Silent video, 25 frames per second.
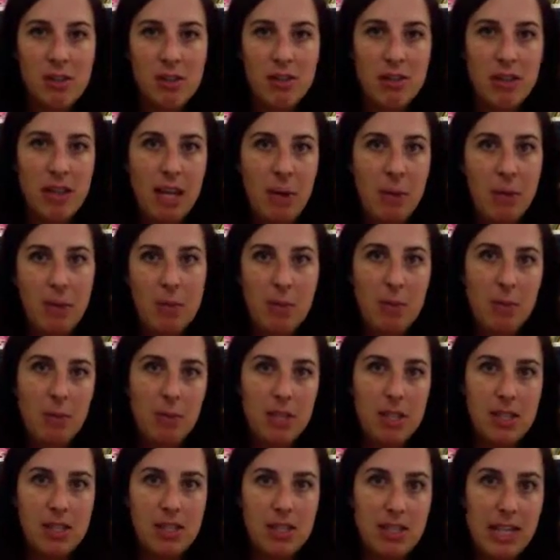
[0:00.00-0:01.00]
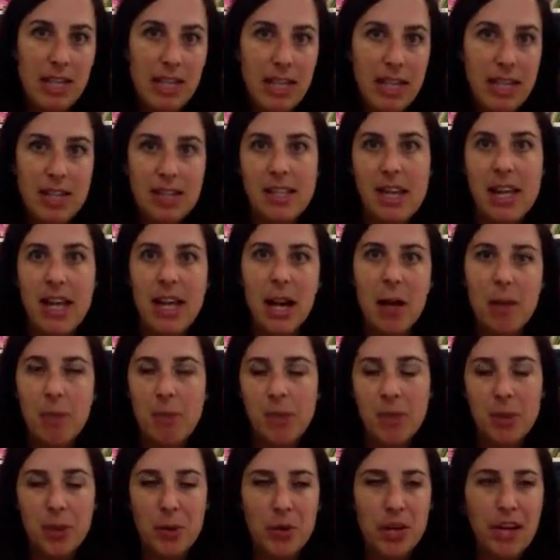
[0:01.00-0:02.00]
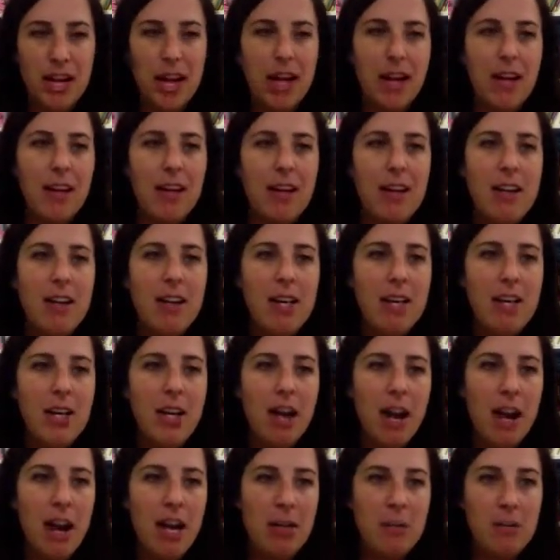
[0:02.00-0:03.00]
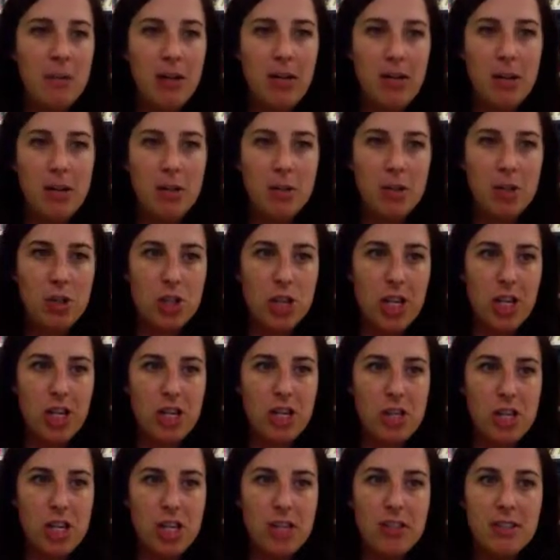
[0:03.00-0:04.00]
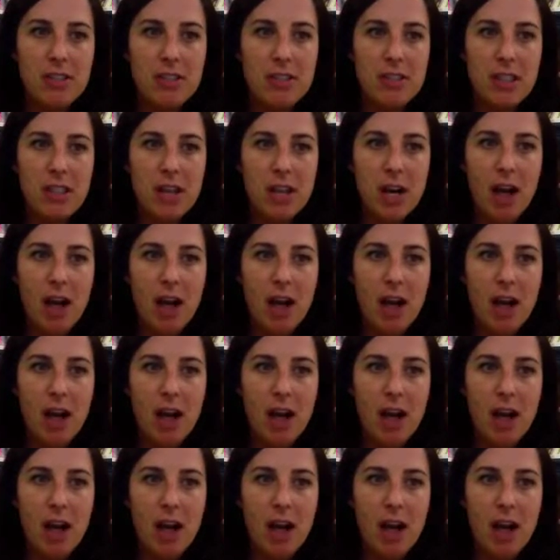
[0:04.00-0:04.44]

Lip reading: they would be able to see as I uploaded it and made those changes.